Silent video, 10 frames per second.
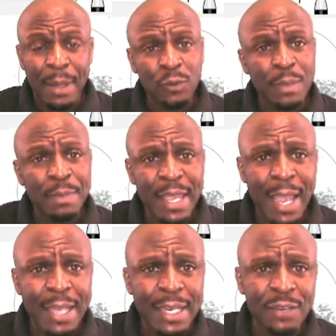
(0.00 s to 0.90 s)
we may
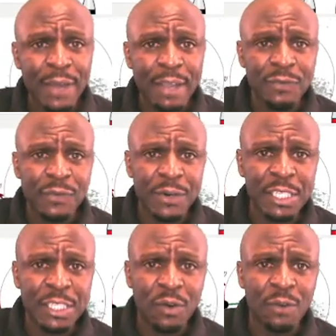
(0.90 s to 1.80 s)
identify three
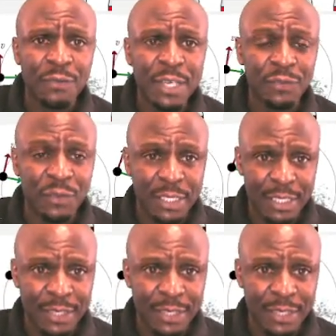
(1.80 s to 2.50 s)
region of interest, uh,